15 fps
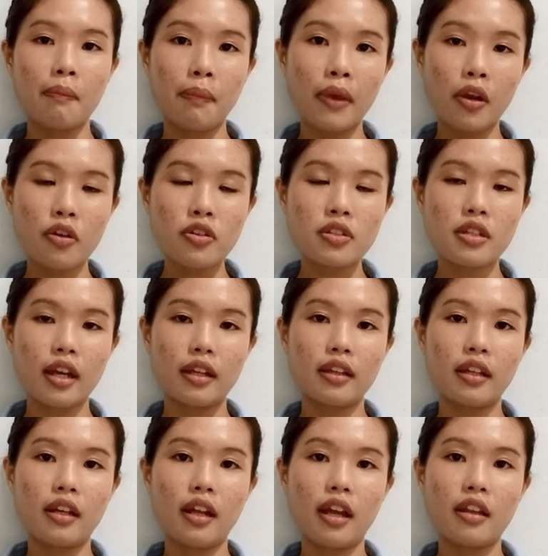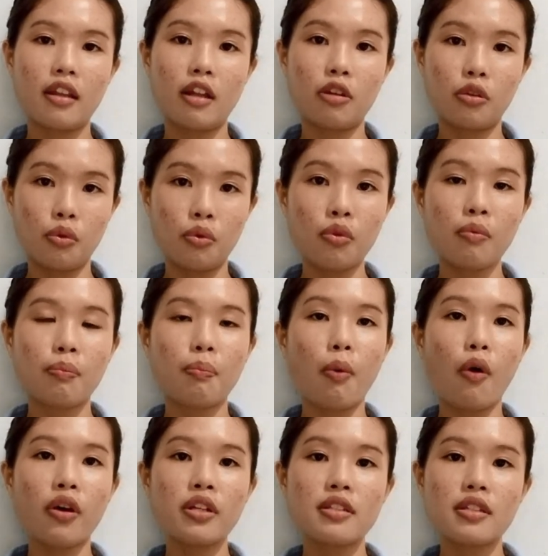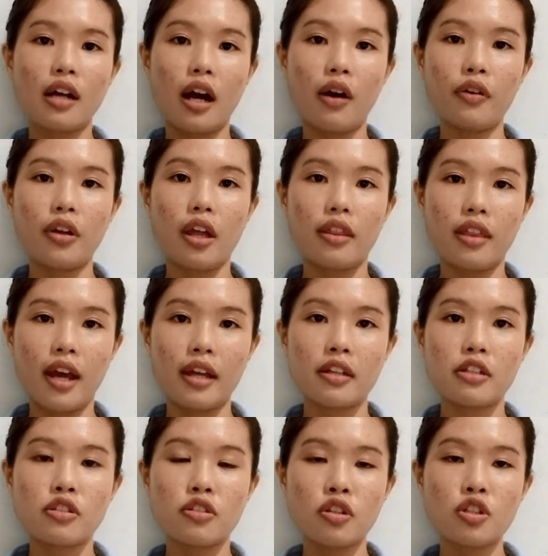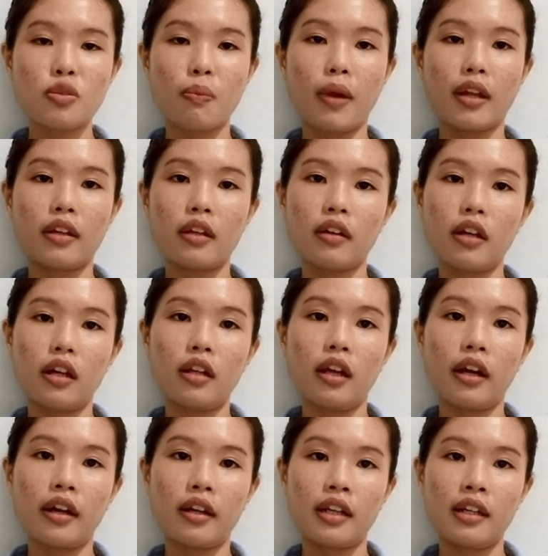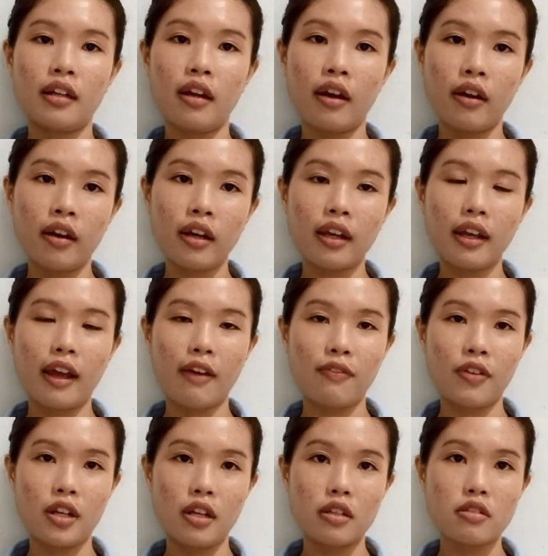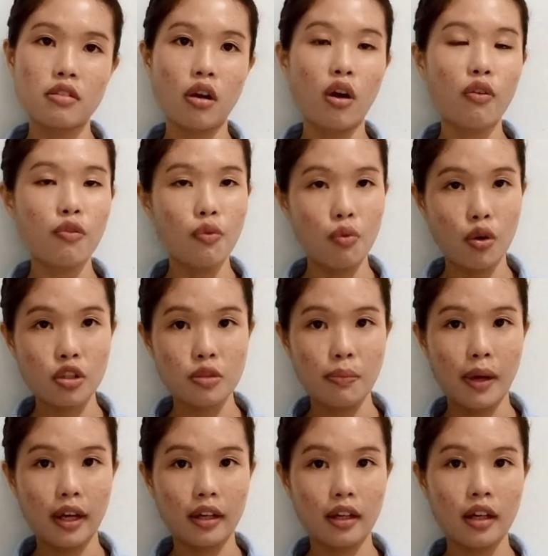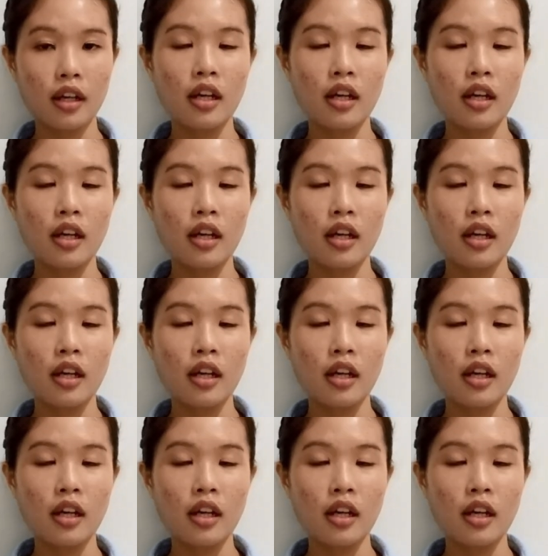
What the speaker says: Pierce 1992 points out that such material are indirect evidence of washback.